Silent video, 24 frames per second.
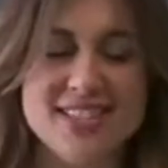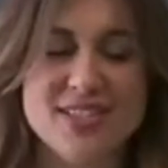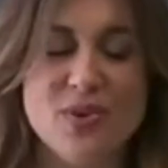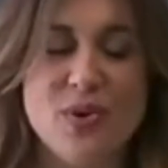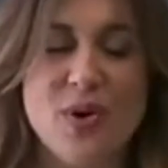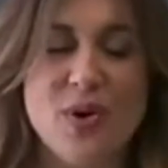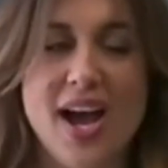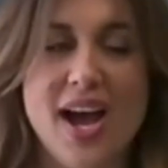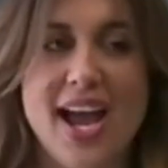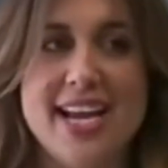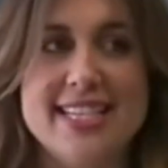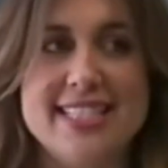
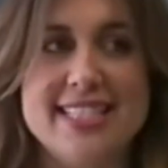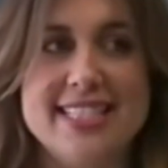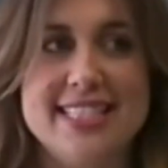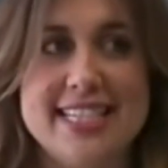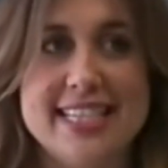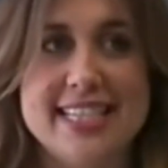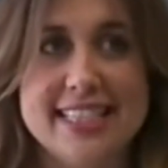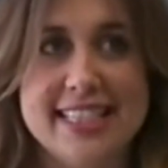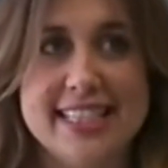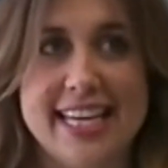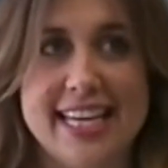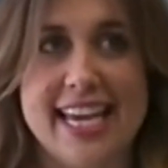
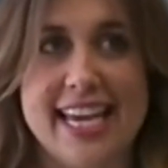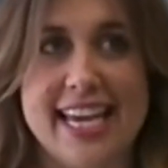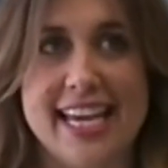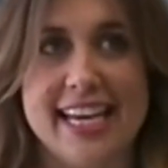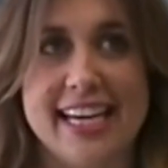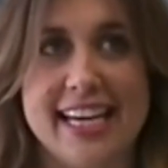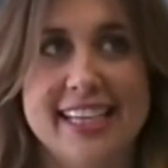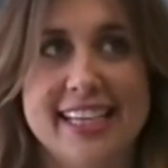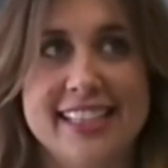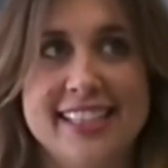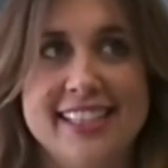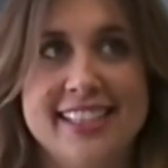
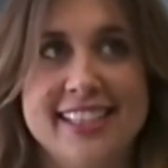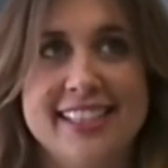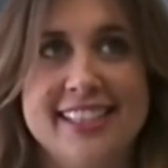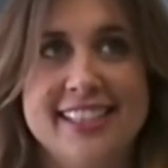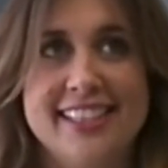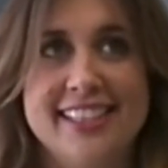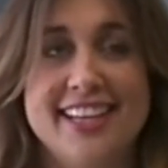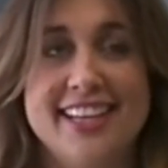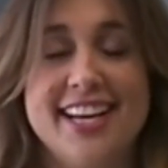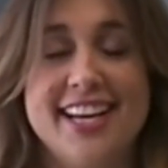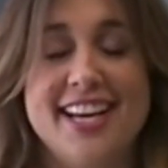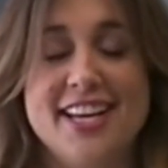ideally,
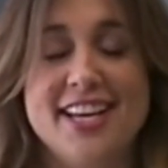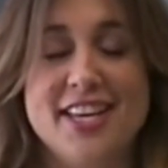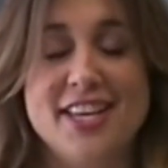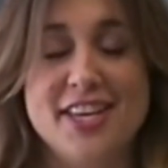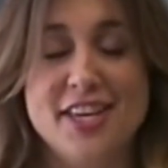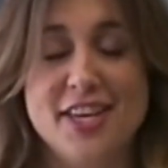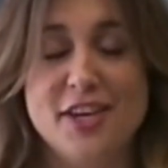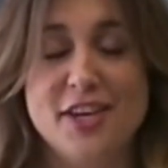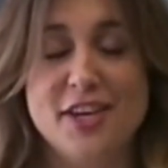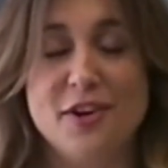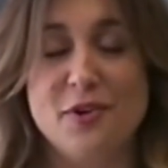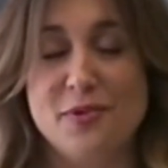
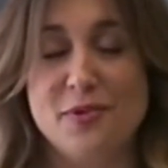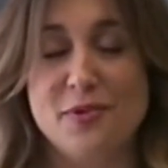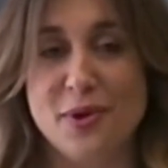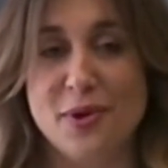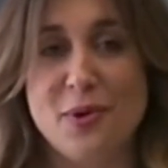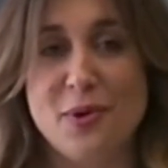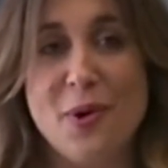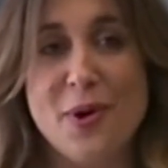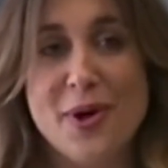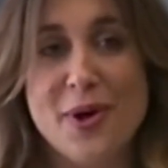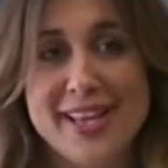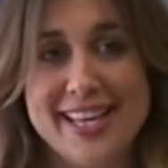the
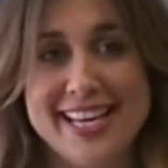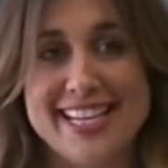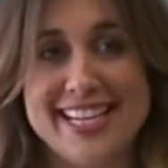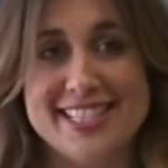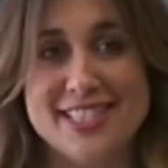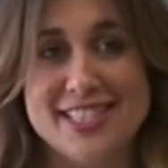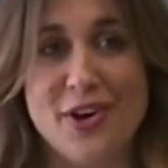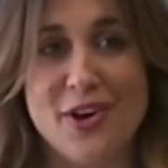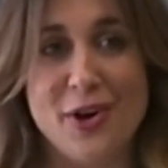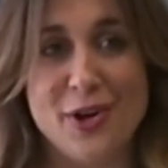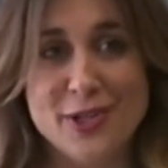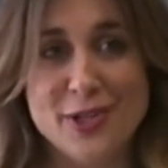goal is
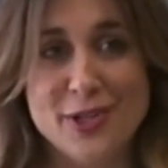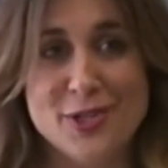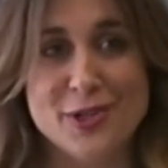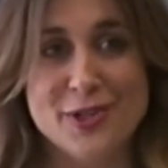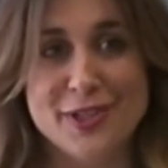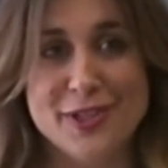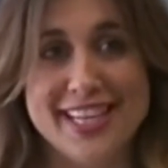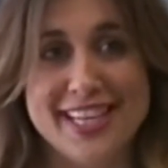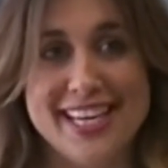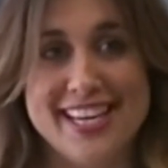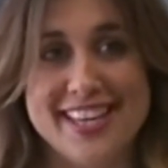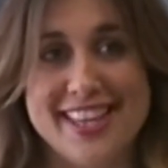
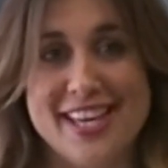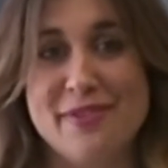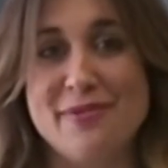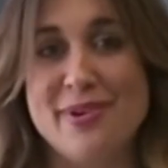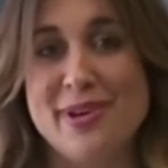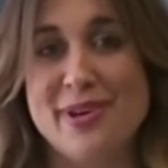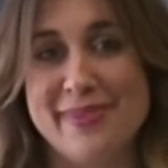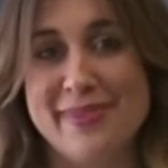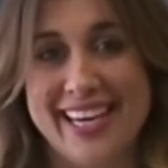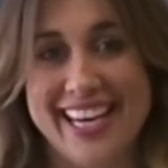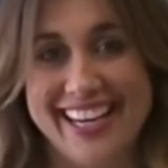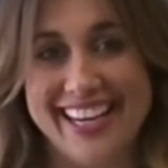culturally that
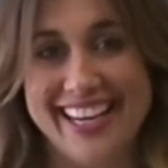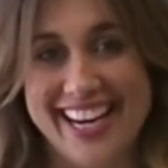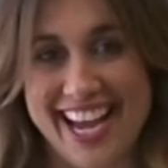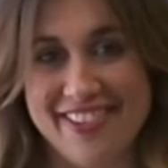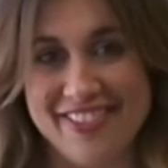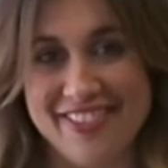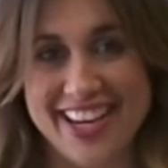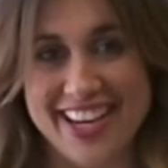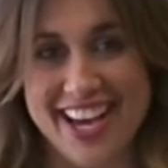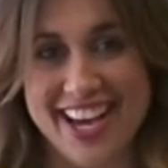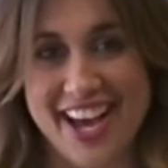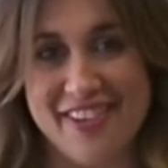we begin
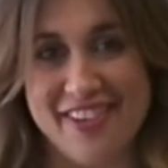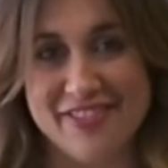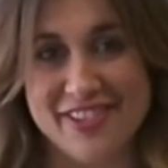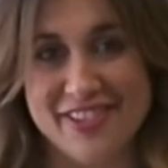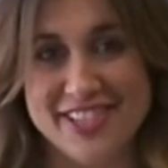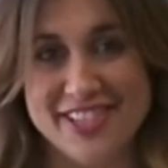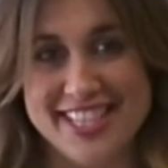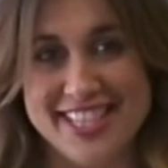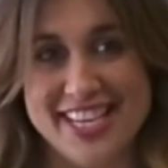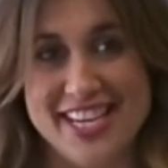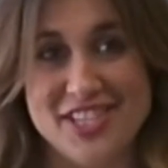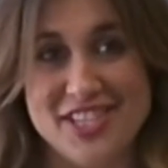having
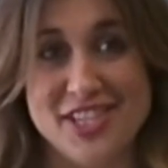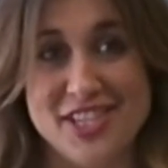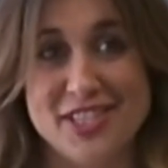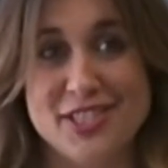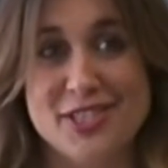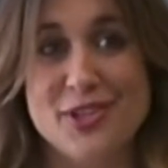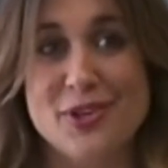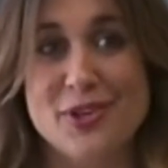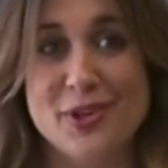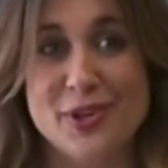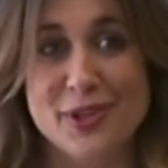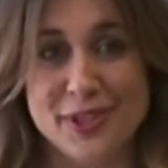
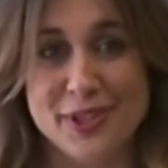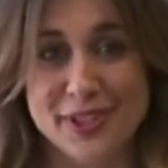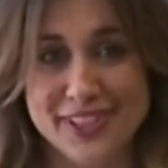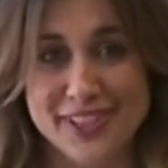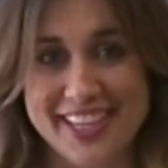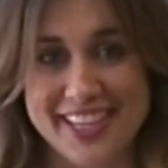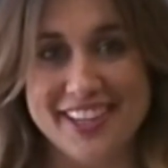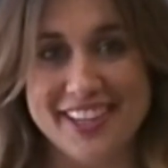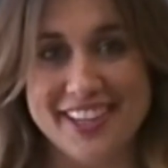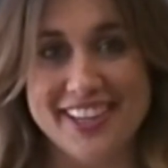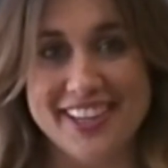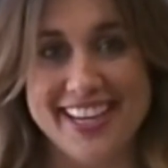conversations
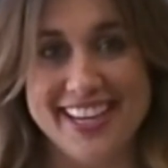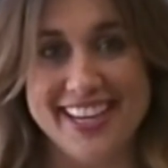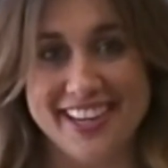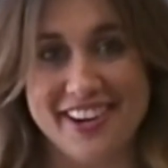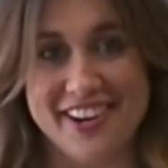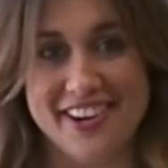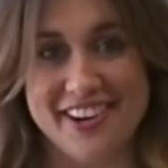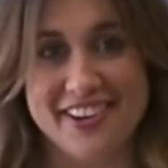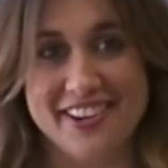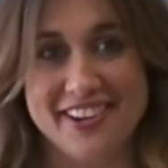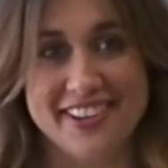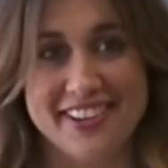earlier in
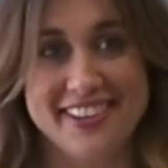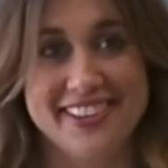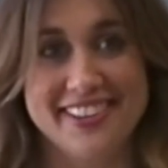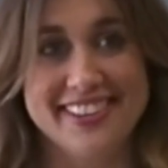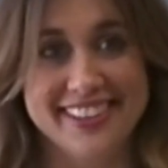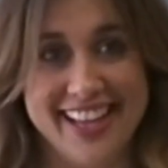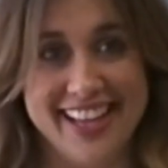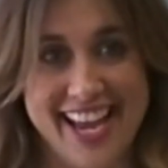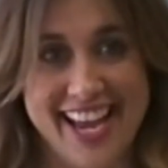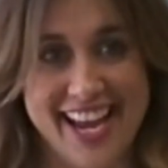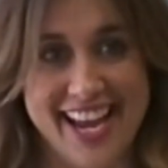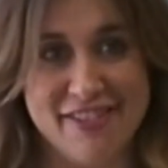our
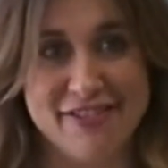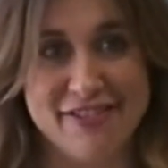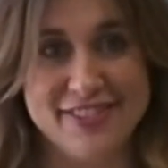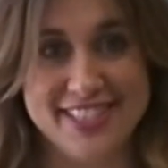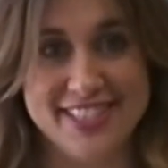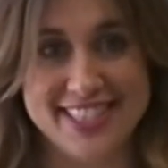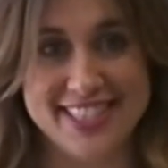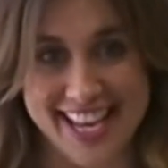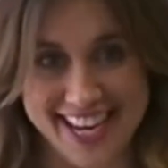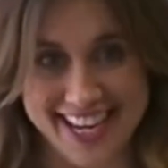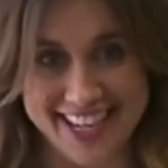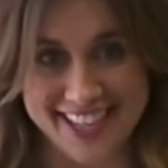life
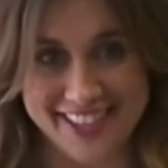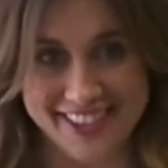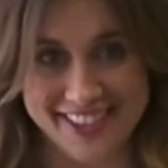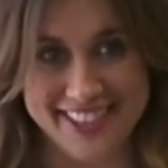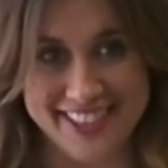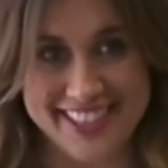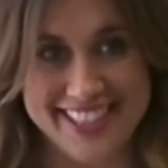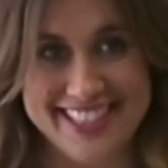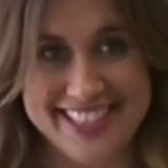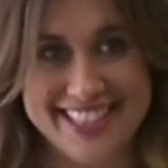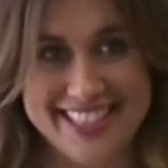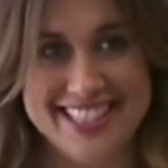
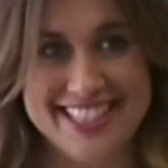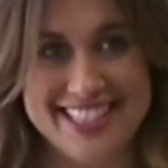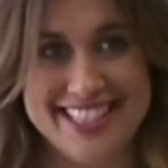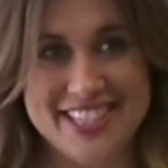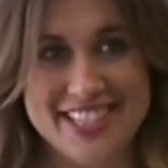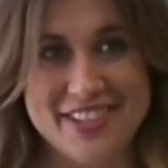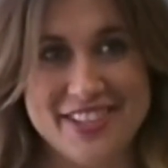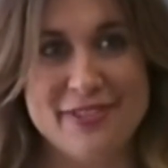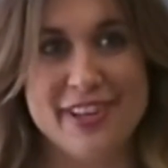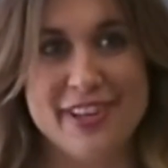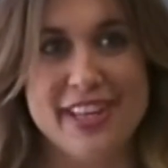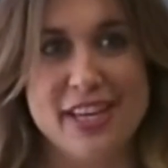cycles
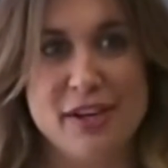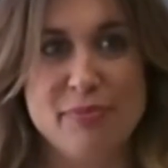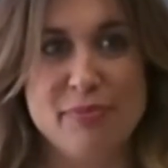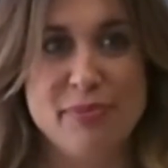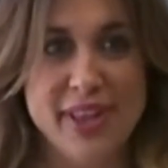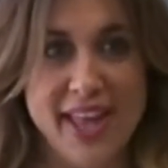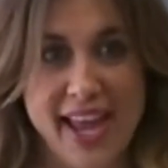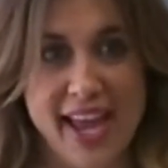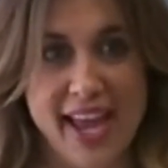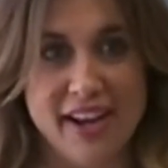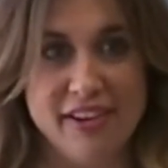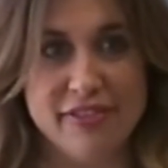to really
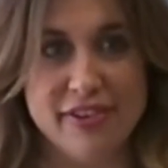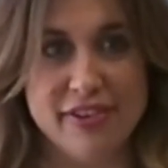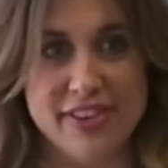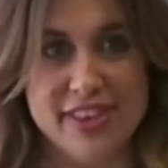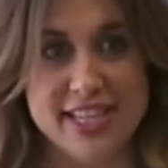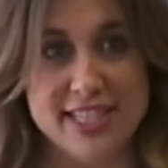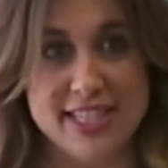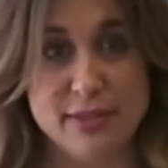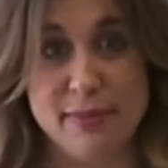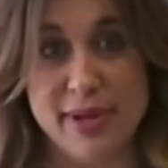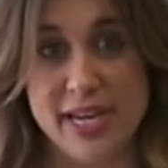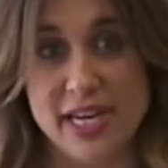plan for
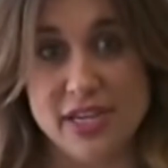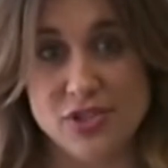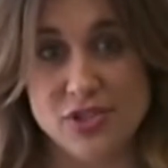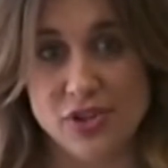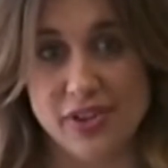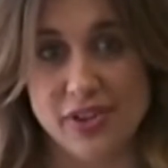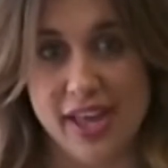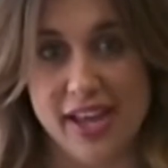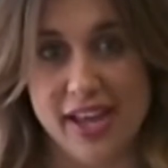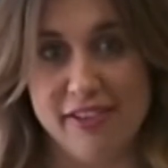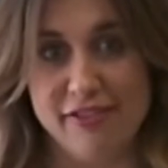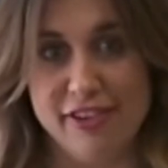this major
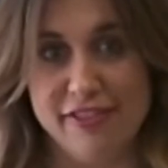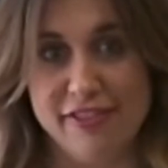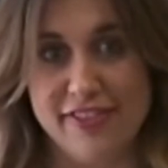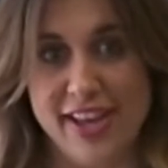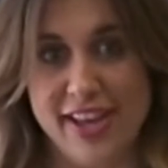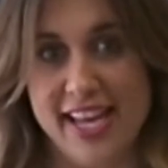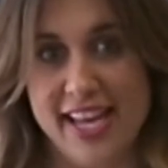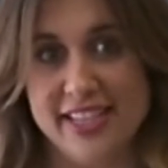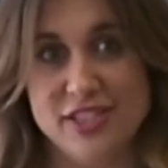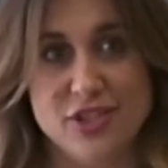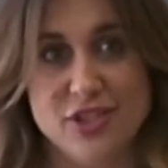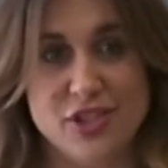life
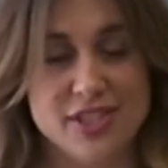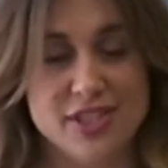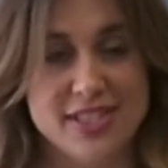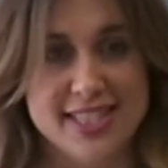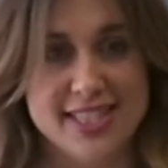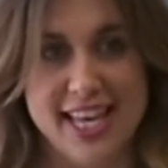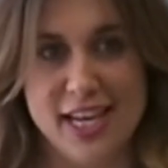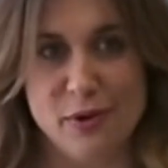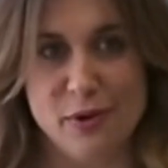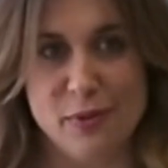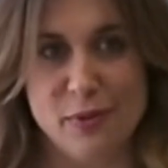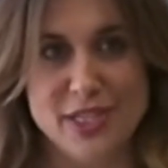event, just
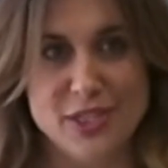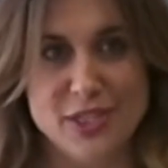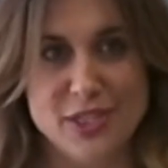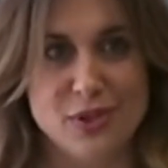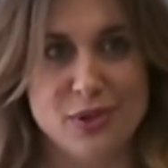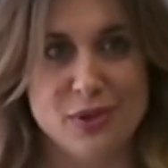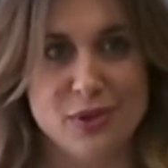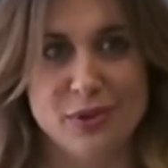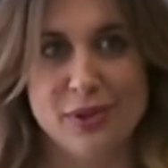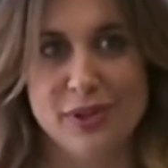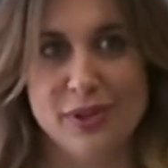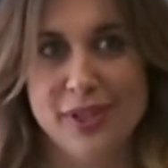like we
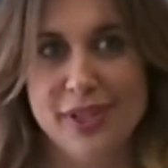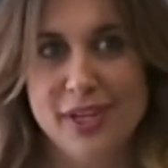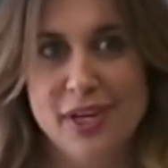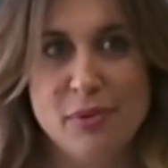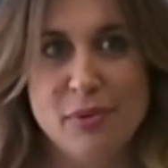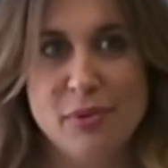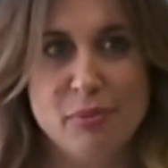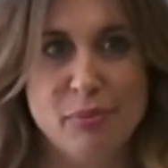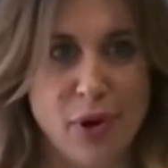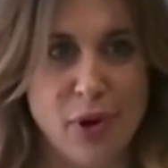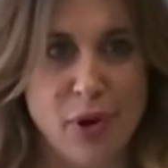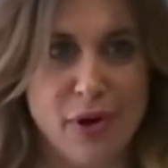do
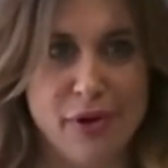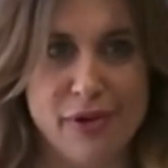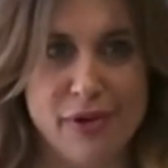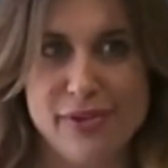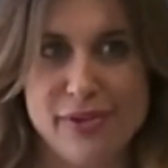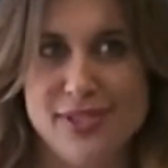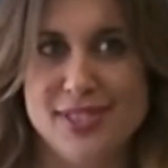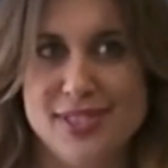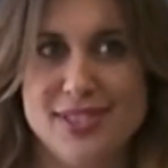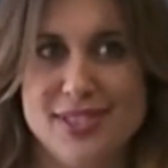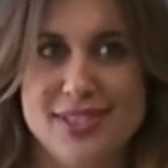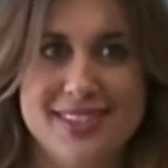
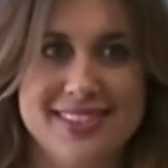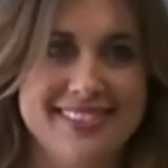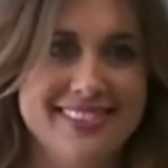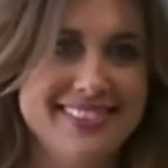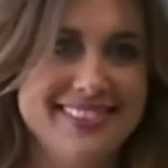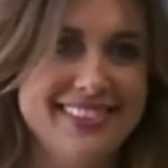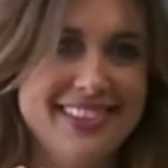births,